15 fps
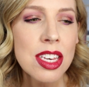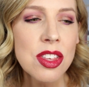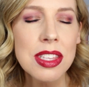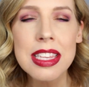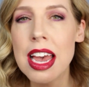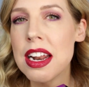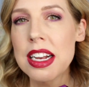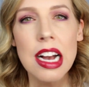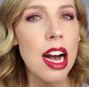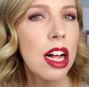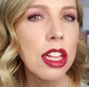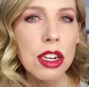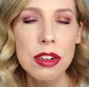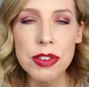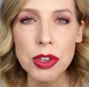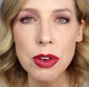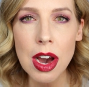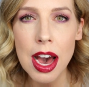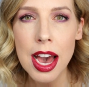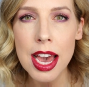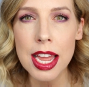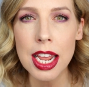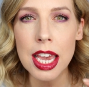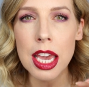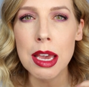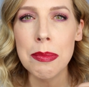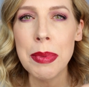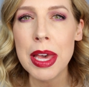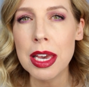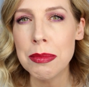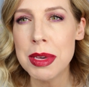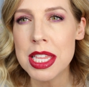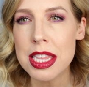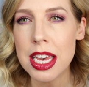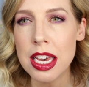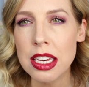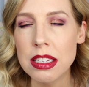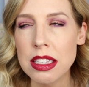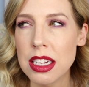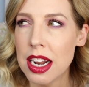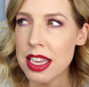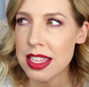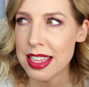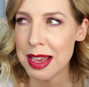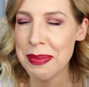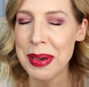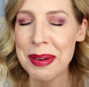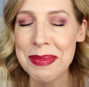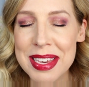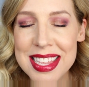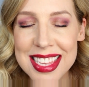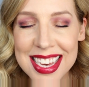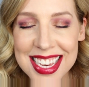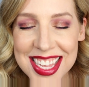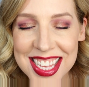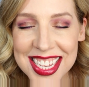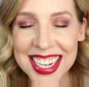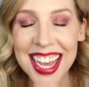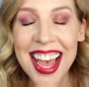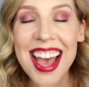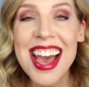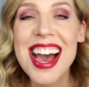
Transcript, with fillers: just kind of color variety, did I say pigmentation?